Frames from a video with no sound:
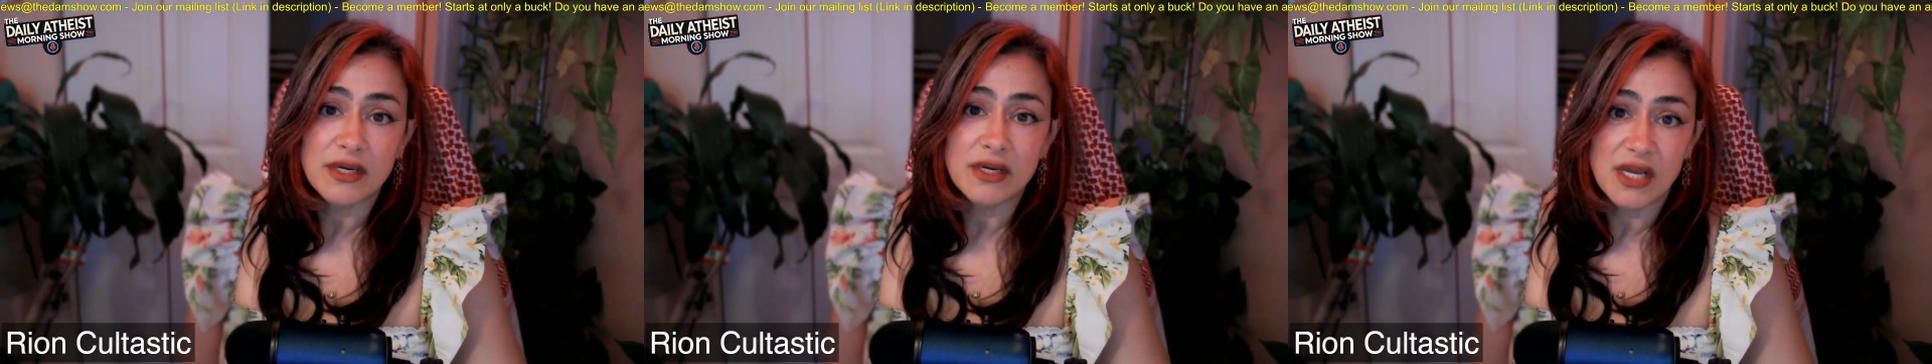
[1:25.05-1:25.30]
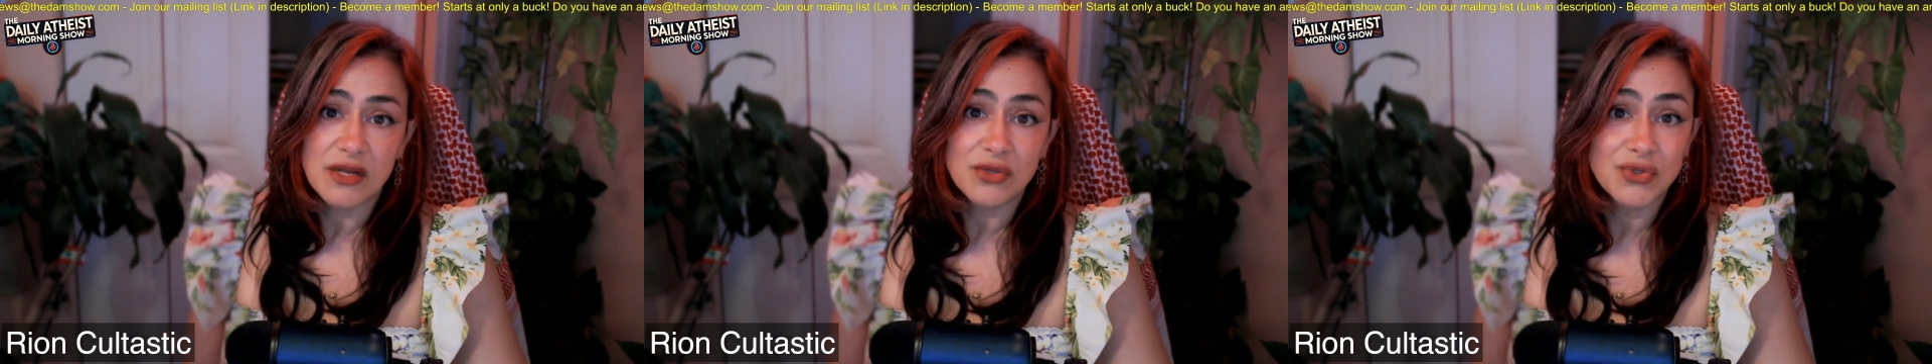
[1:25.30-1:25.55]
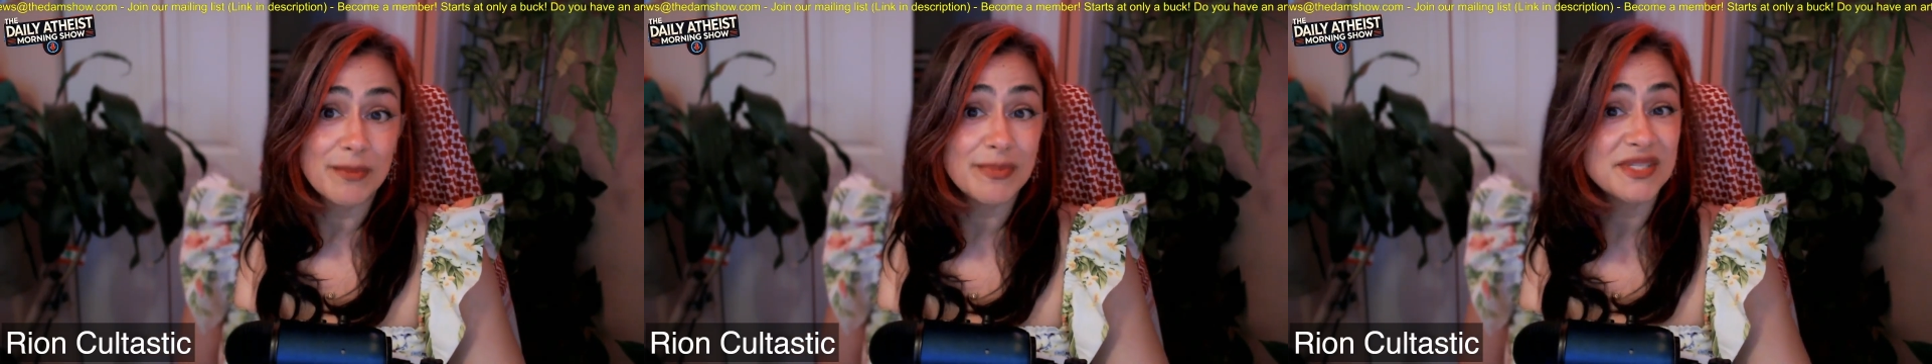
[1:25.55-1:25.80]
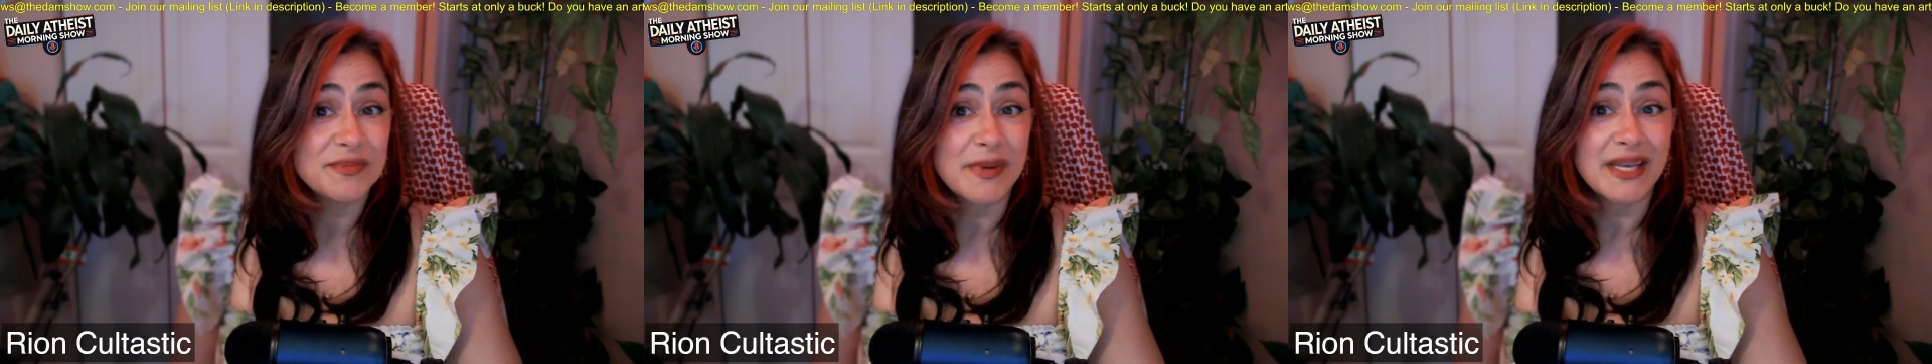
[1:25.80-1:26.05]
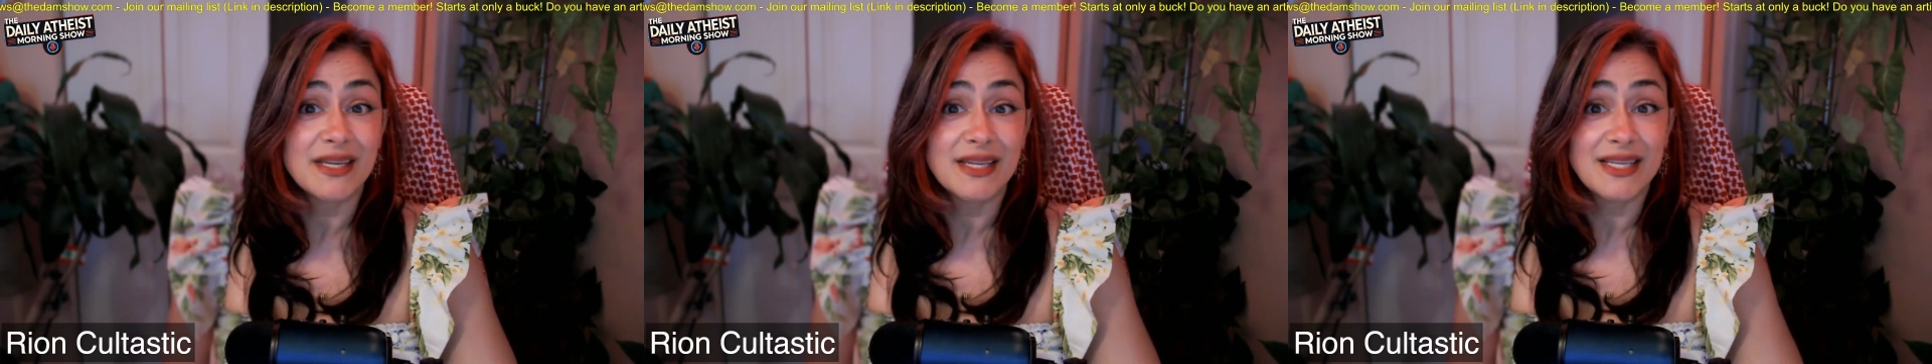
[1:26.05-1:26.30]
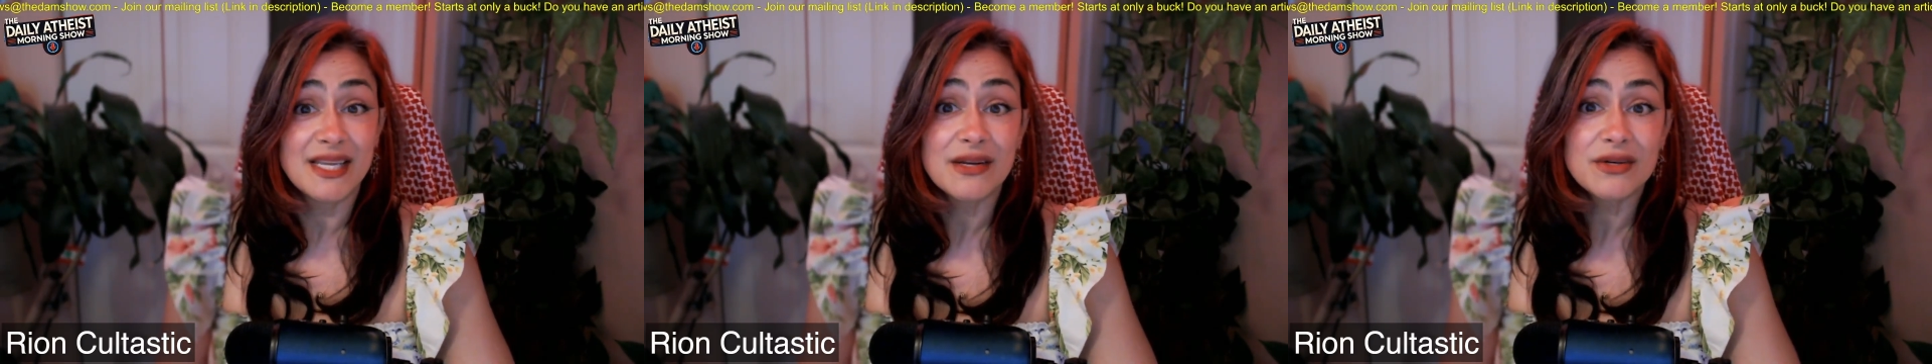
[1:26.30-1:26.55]
Donald Trump has spent
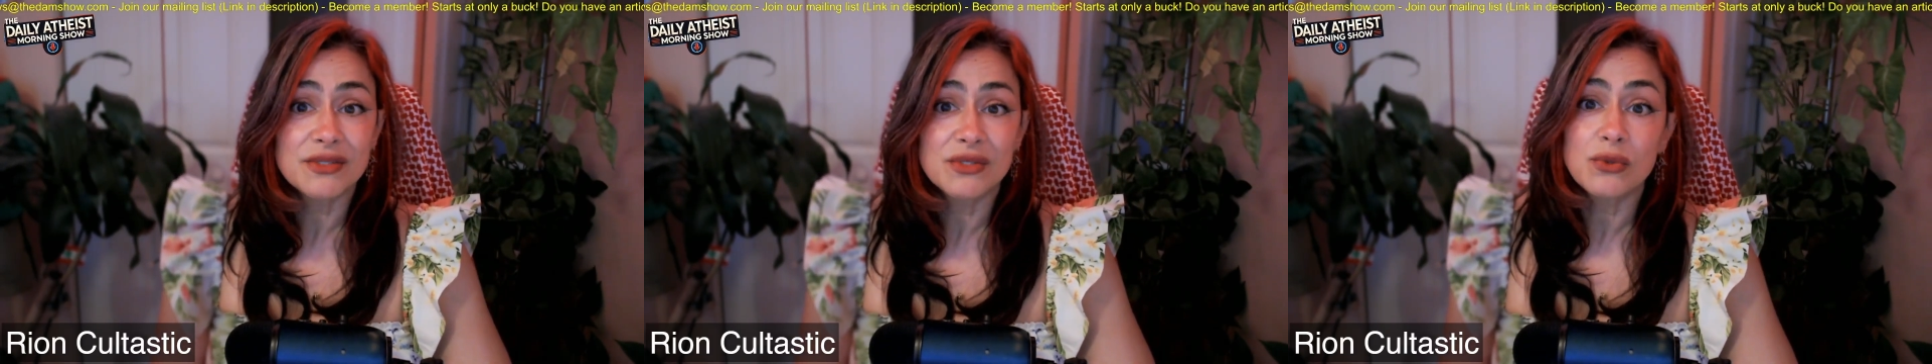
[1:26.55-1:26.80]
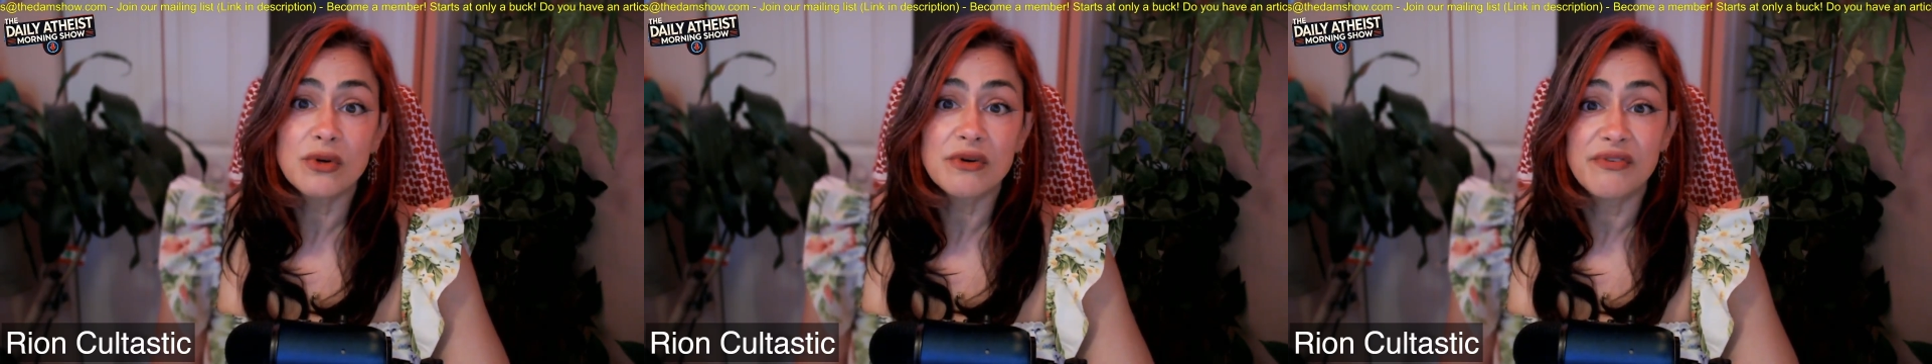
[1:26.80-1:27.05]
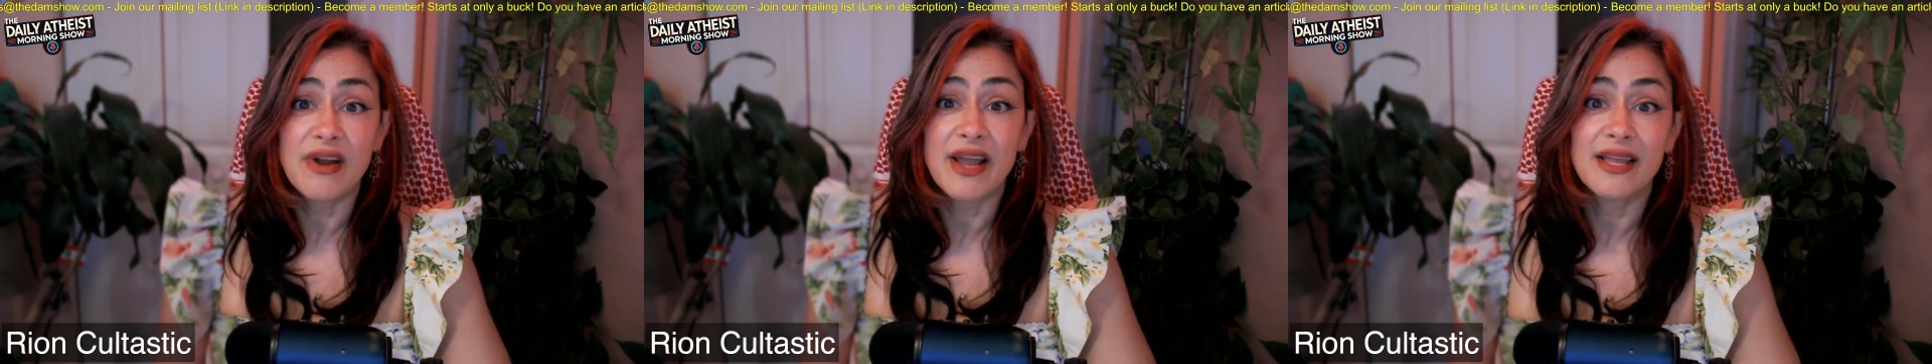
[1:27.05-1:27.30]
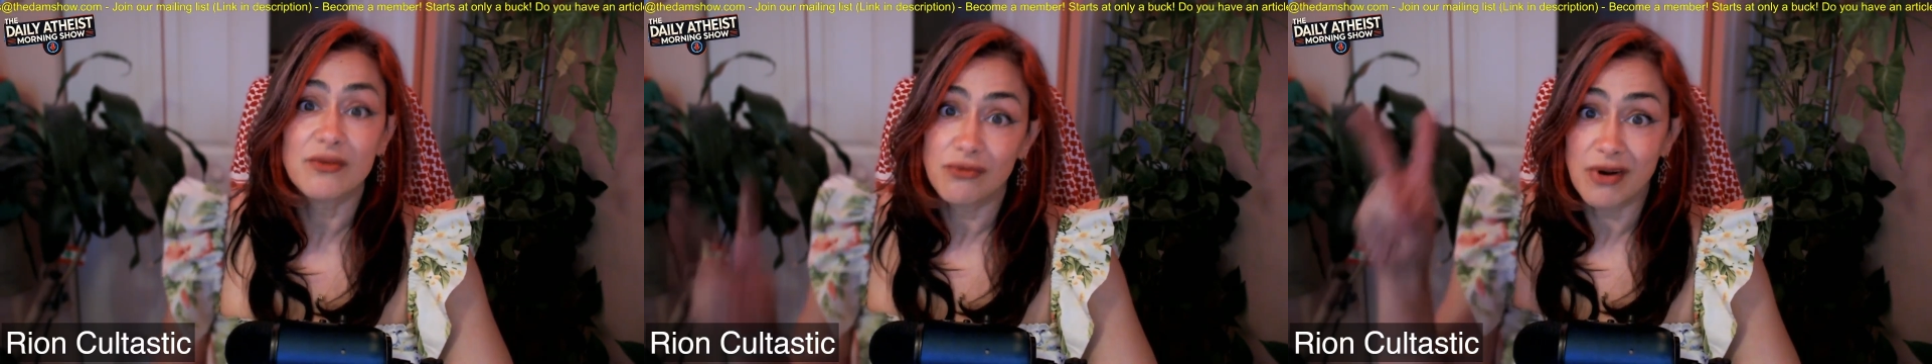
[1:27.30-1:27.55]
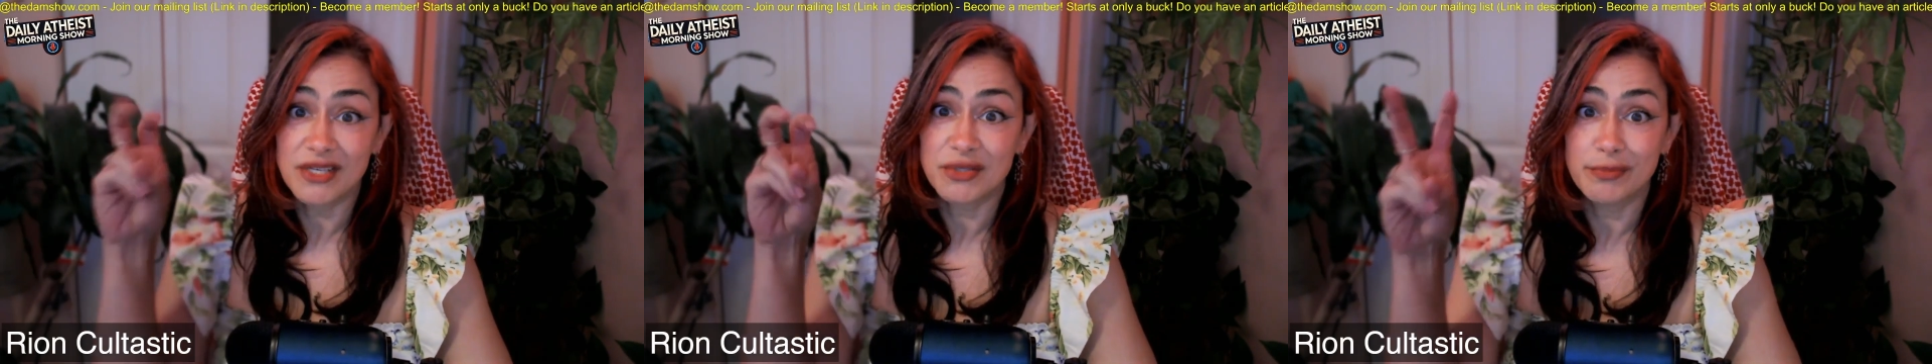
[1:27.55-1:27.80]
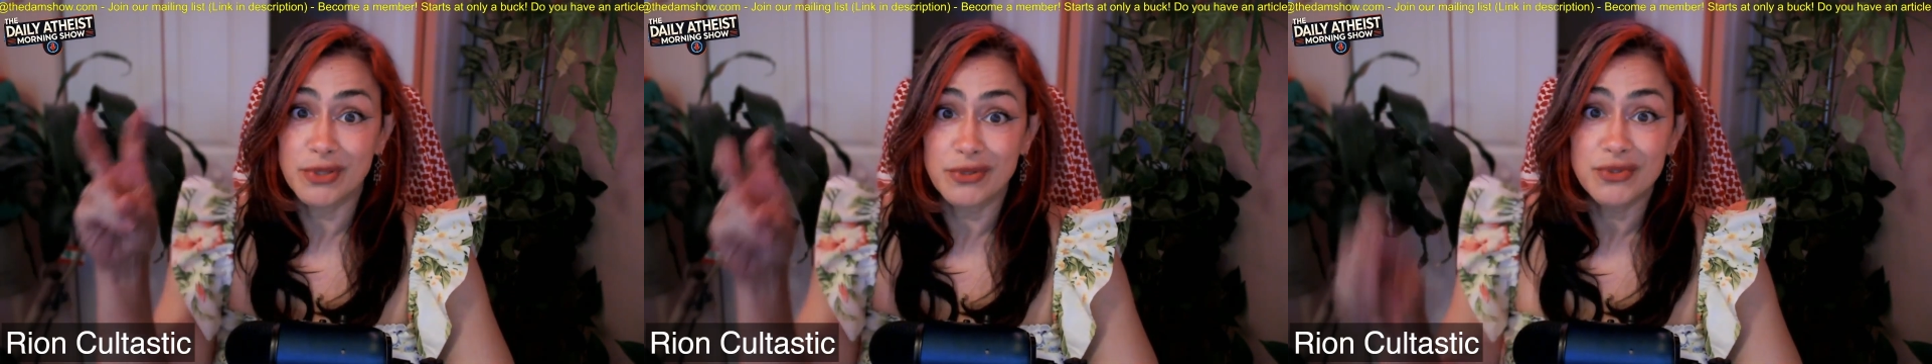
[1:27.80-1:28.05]
years glorifying
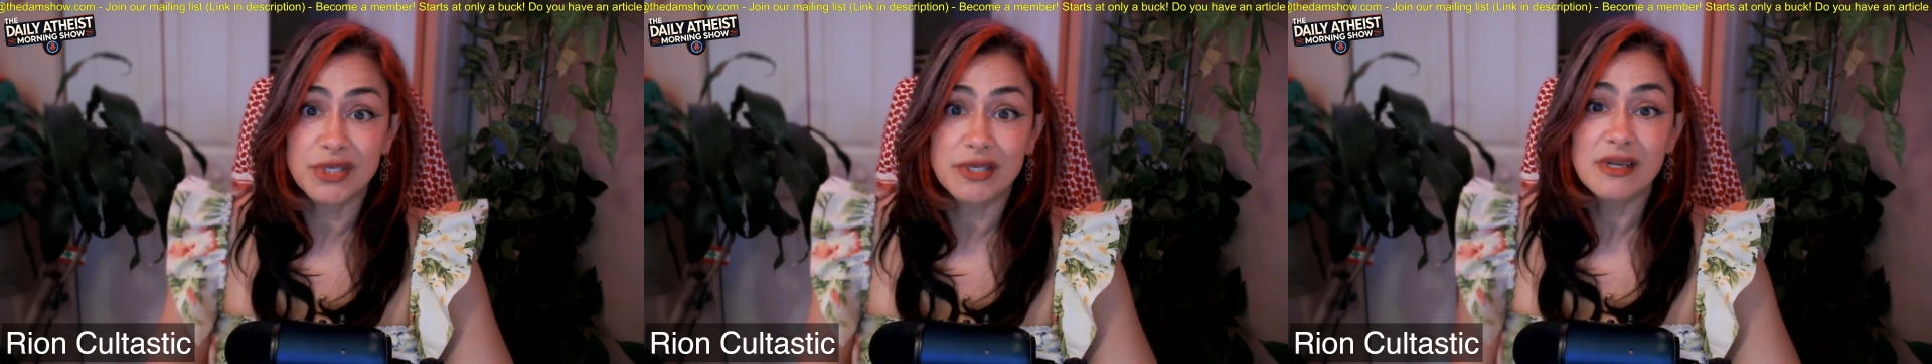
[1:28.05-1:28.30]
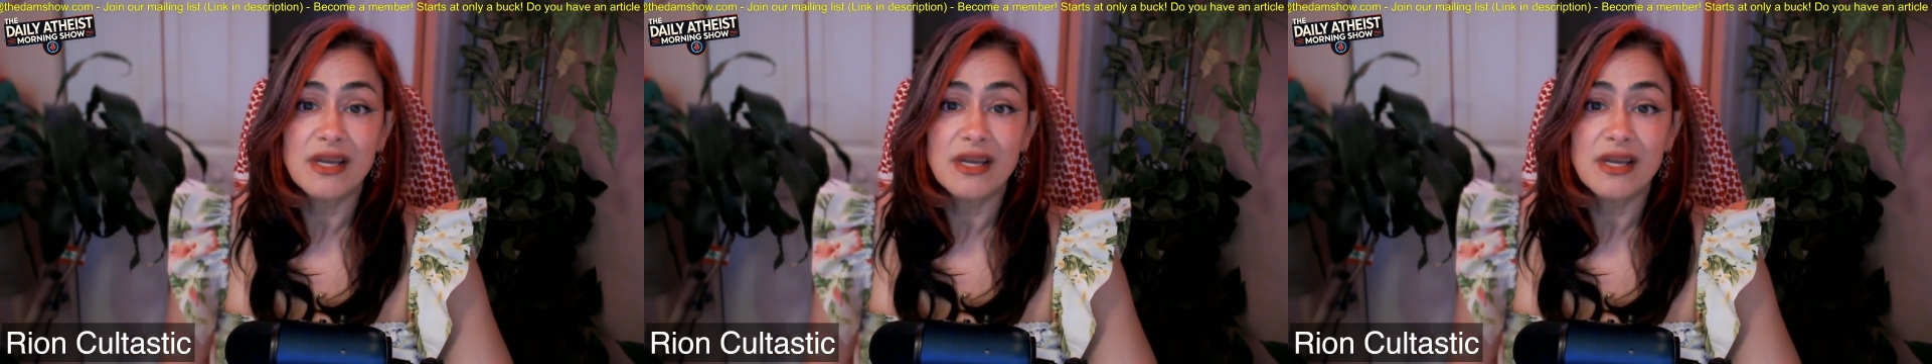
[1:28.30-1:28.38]
retribution,